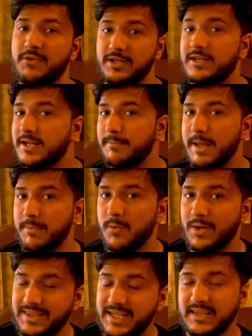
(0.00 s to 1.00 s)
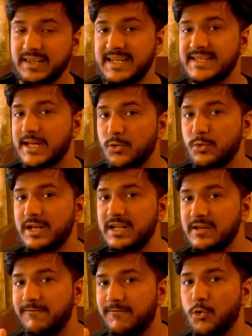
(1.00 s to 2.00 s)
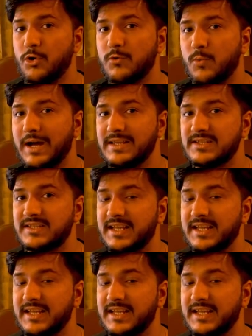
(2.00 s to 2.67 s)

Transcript: Remember one thing, these are only the 4 ones.